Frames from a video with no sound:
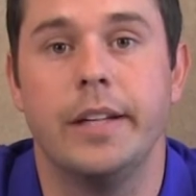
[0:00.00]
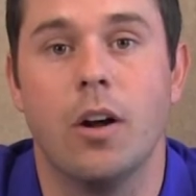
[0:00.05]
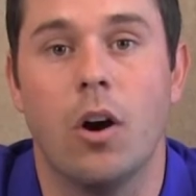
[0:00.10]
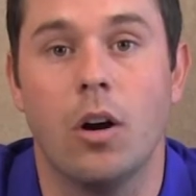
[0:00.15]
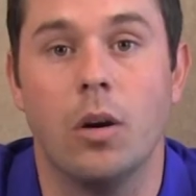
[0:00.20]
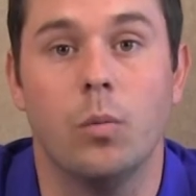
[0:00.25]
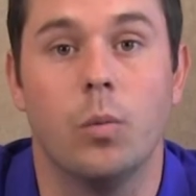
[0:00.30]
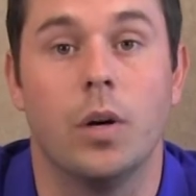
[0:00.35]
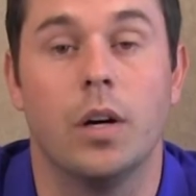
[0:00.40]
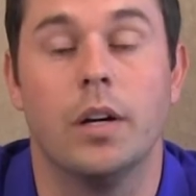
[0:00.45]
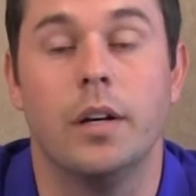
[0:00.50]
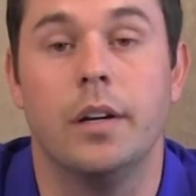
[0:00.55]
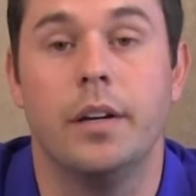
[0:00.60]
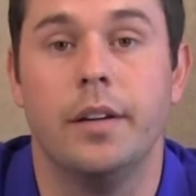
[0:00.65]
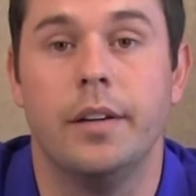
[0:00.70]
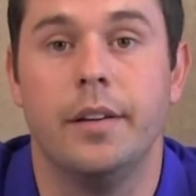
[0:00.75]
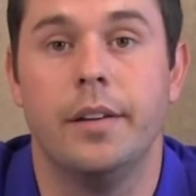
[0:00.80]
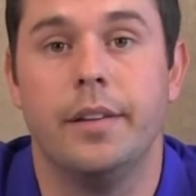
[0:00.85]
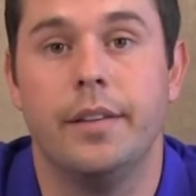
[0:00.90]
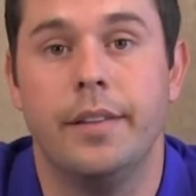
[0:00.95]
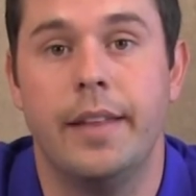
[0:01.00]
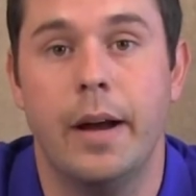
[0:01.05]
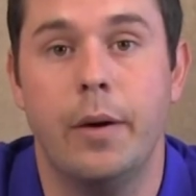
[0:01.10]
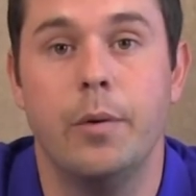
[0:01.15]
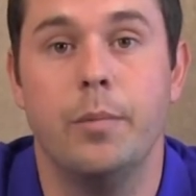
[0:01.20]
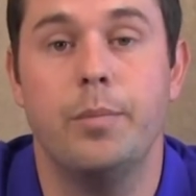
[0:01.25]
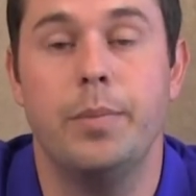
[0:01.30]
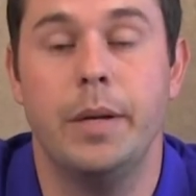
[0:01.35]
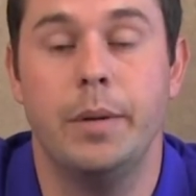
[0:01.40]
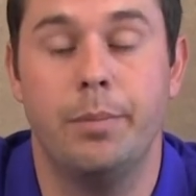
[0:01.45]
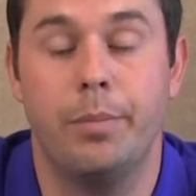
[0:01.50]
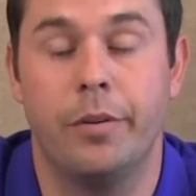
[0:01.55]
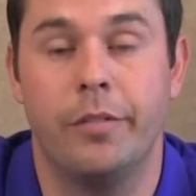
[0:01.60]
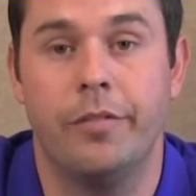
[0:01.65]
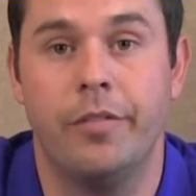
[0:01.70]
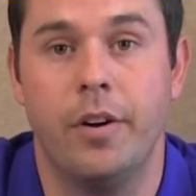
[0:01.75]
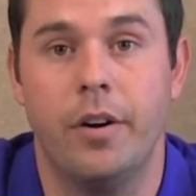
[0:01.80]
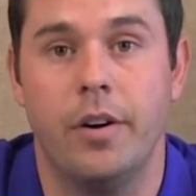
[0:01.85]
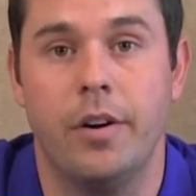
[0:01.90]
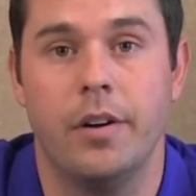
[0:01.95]
the artwork, that would be
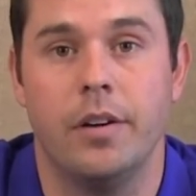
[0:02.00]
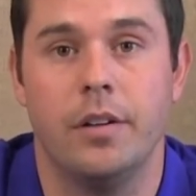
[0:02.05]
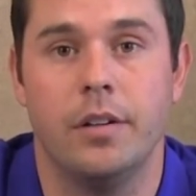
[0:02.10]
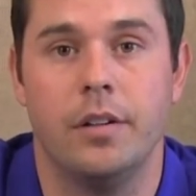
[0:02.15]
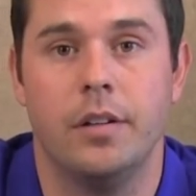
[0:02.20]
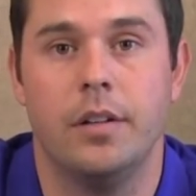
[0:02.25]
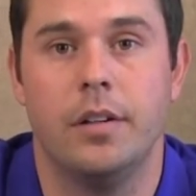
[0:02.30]
preferred.